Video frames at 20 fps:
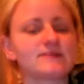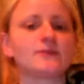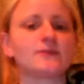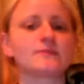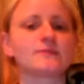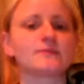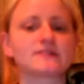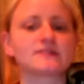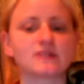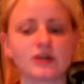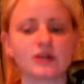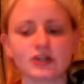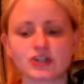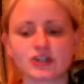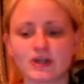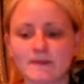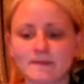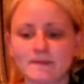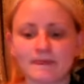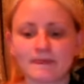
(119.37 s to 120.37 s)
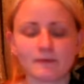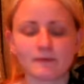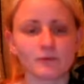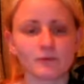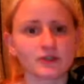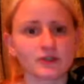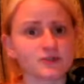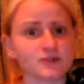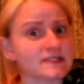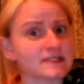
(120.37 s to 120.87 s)
foot massage,
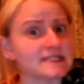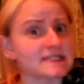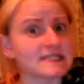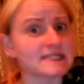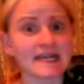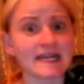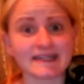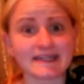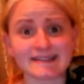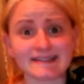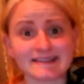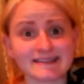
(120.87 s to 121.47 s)
which was nice.